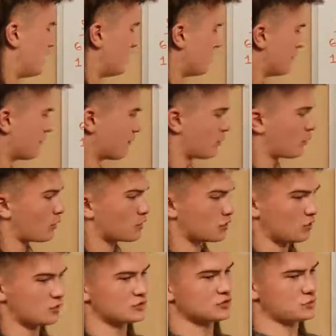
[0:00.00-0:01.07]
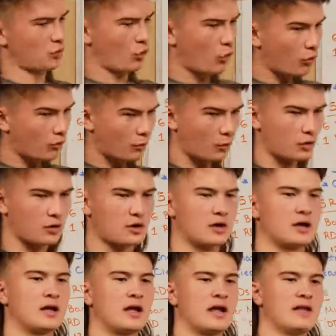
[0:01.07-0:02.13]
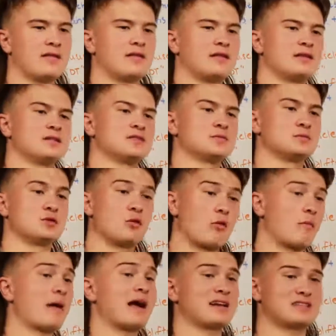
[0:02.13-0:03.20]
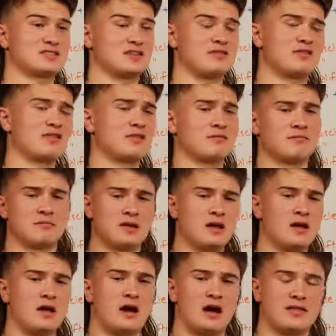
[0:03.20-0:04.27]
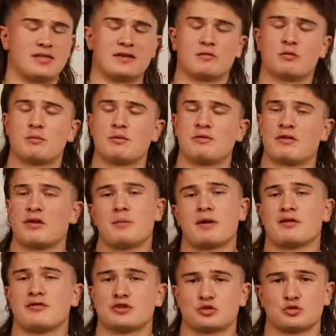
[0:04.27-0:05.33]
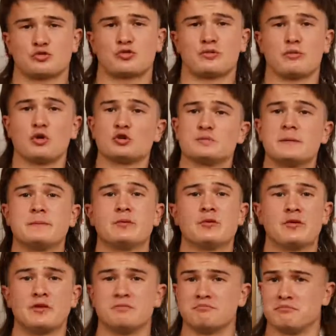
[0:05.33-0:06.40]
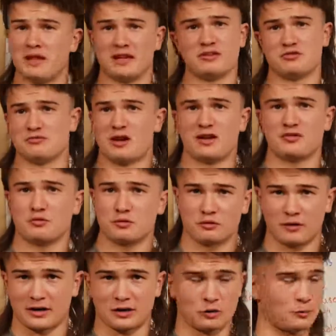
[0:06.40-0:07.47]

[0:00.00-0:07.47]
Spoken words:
And then we worked on some core work and then some lower back stuff that I think will be very beneficial for most people that they do not do on a regular